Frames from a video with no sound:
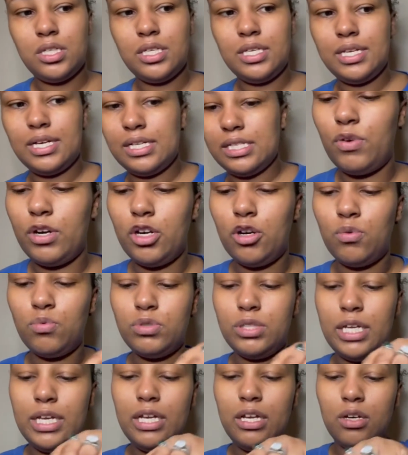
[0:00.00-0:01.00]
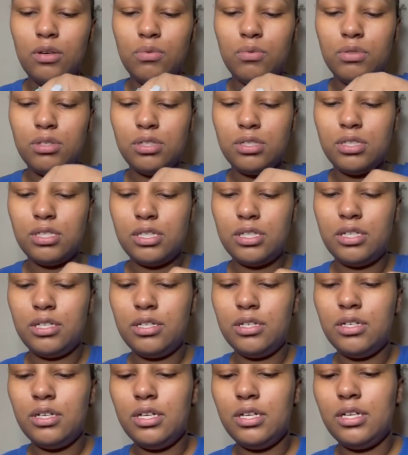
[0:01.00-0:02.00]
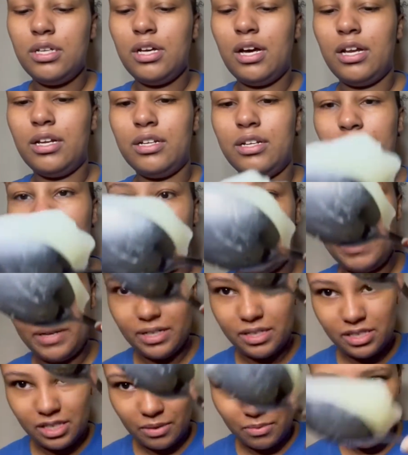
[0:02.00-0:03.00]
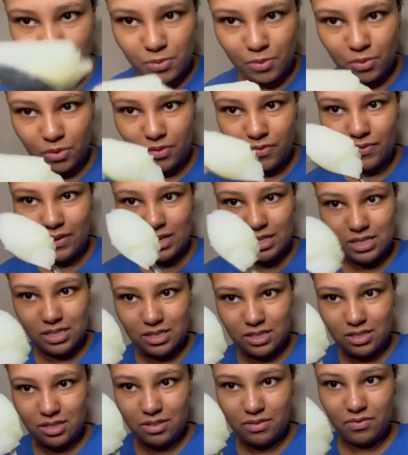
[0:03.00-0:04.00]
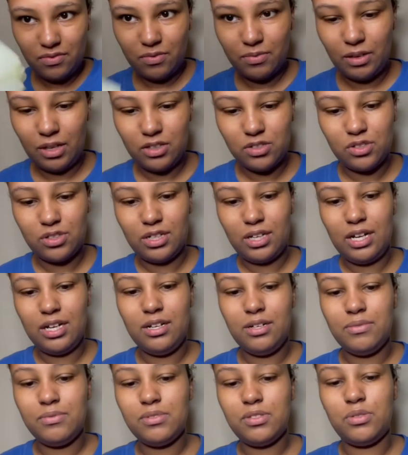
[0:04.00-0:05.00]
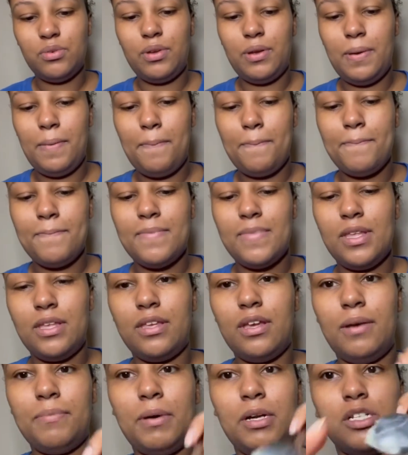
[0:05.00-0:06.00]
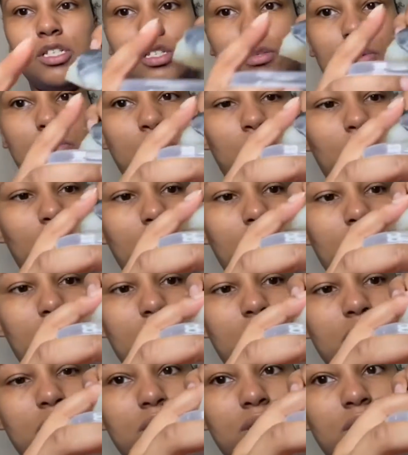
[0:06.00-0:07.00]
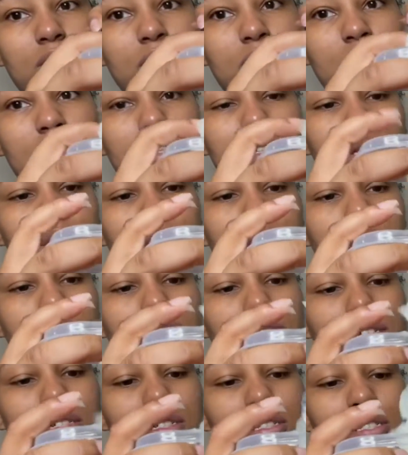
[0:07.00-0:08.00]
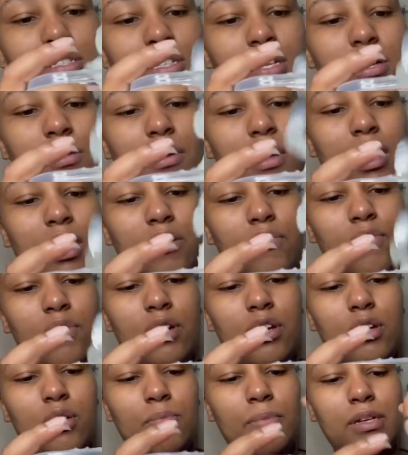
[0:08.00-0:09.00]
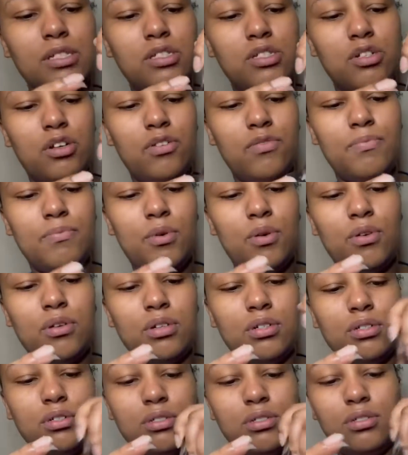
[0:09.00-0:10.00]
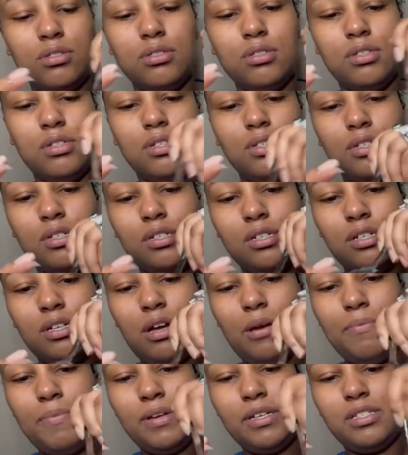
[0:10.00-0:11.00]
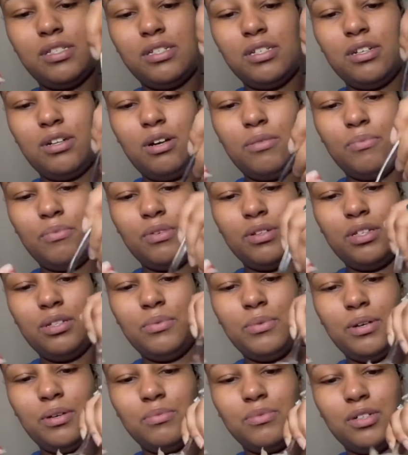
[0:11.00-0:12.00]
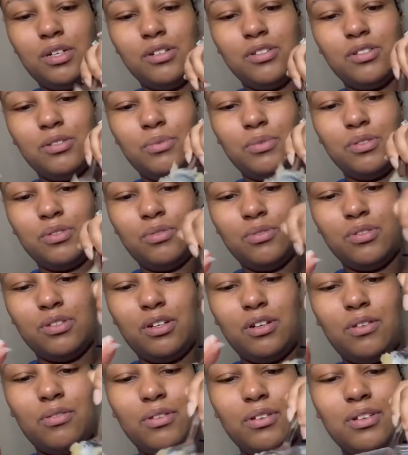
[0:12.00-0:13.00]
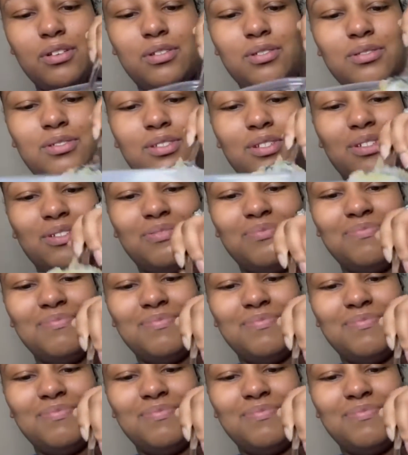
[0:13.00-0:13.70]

Yes, real deal. See, I did a big tablespoon of Vaseline from Dollar Tree I got. So yeah, y'all about to see you pour that in. So halfway on my surfboard. I'm mixing it up really well. I'm trying to see what it's gonna turn out like. So